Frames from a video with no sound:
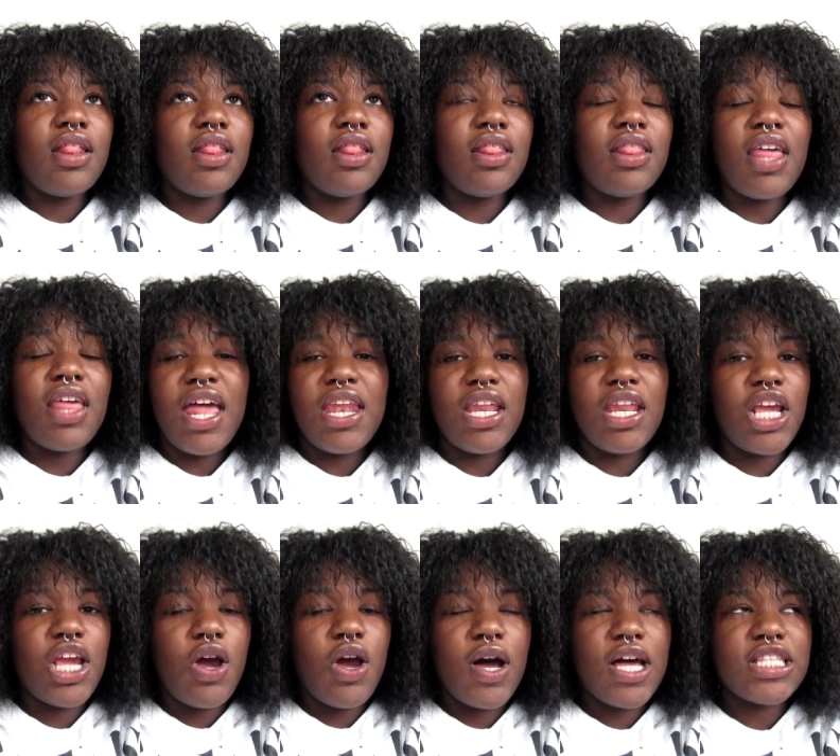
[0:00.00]
that
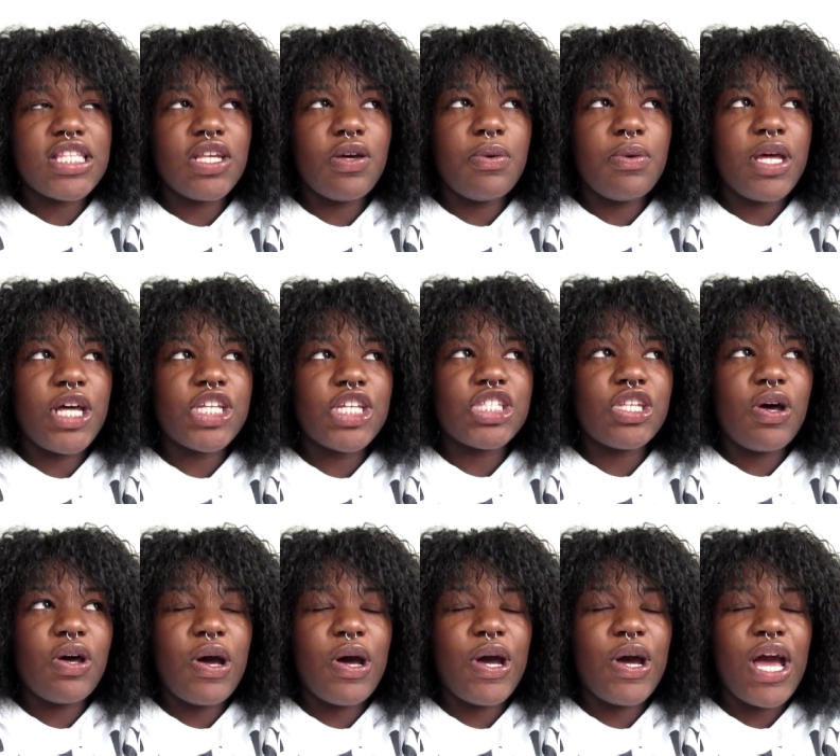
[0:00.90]
didn't go out so well
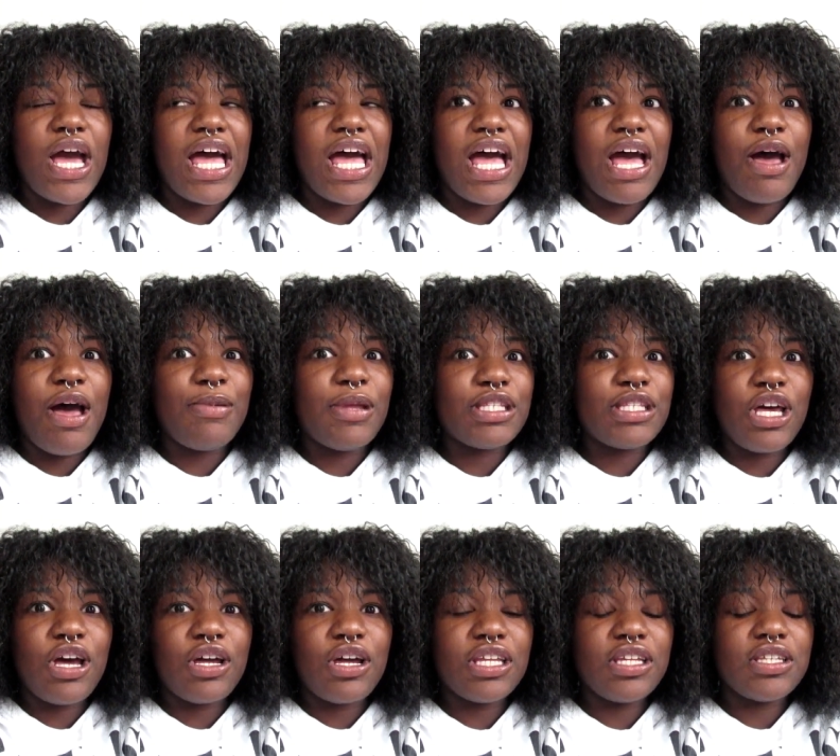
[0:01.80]
so I'm not
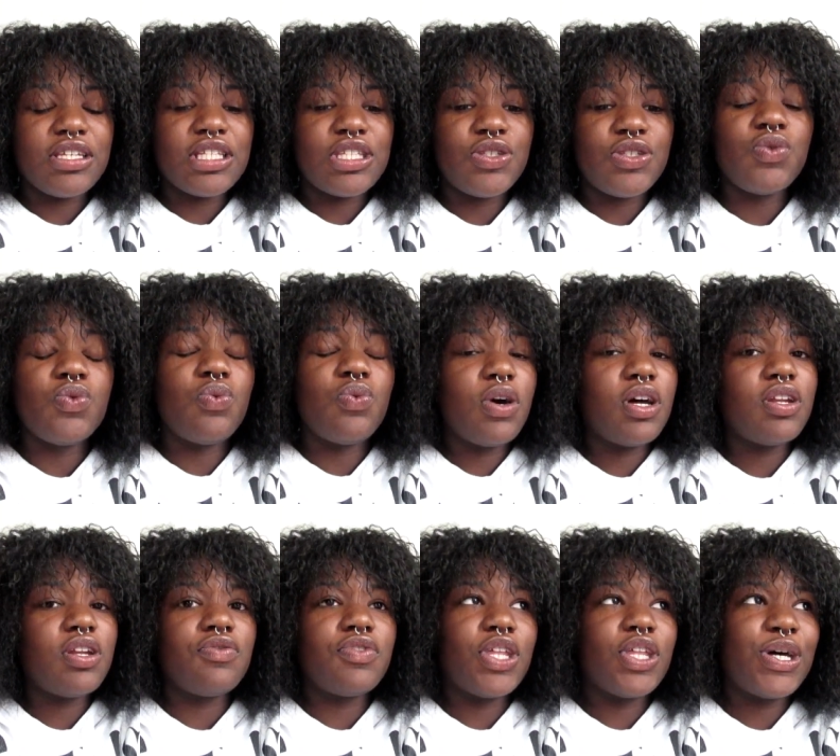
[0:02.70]
talking to
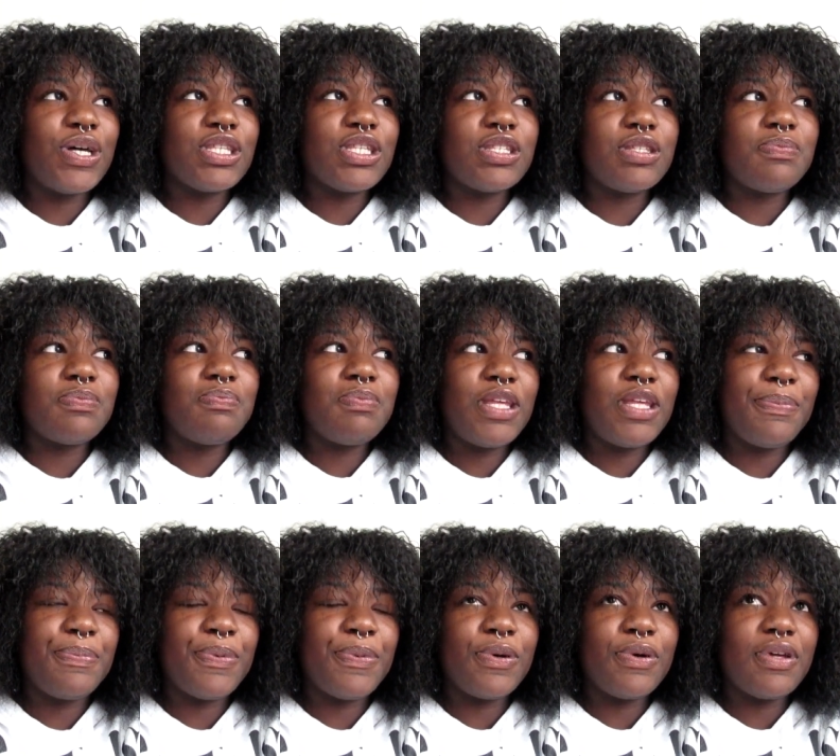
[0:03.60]
one of those
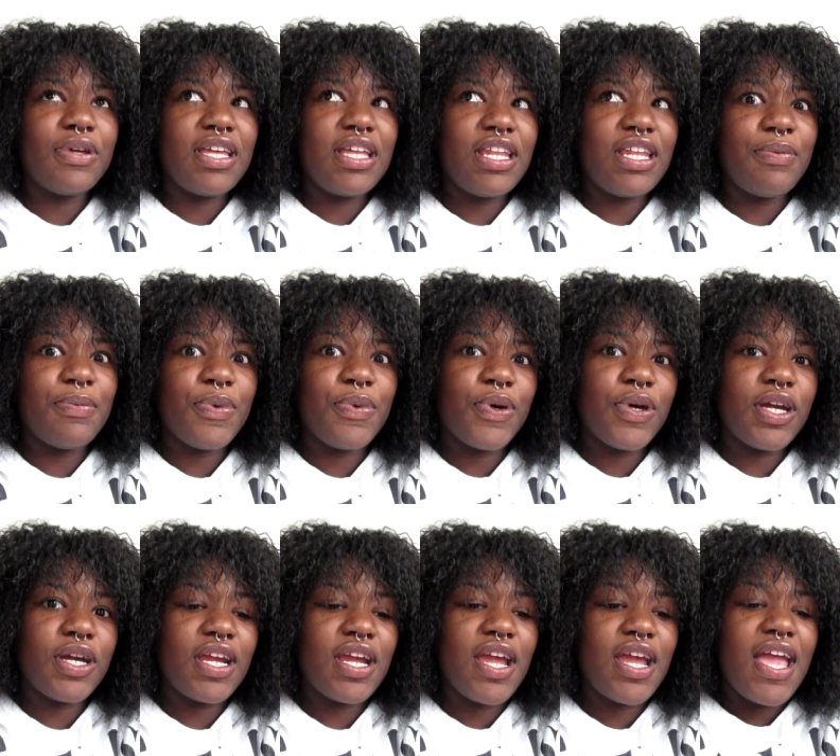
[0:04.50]
people anymore.